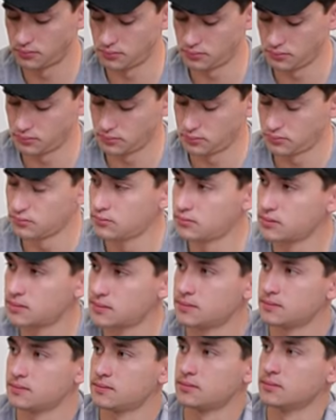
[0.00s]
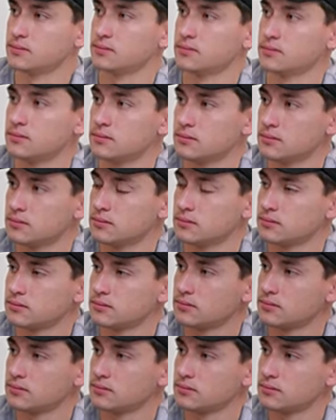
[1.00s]

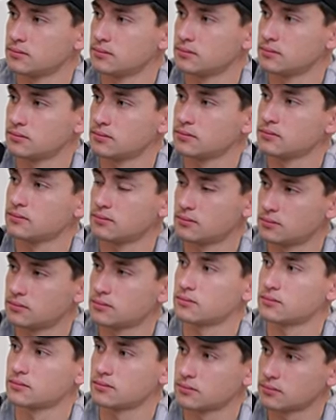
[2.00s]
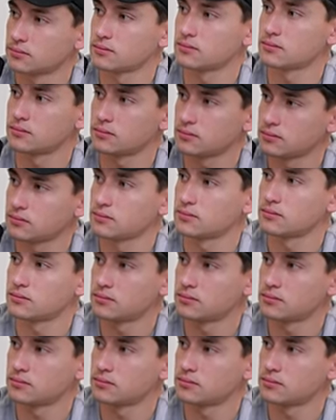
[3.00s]
[no speech]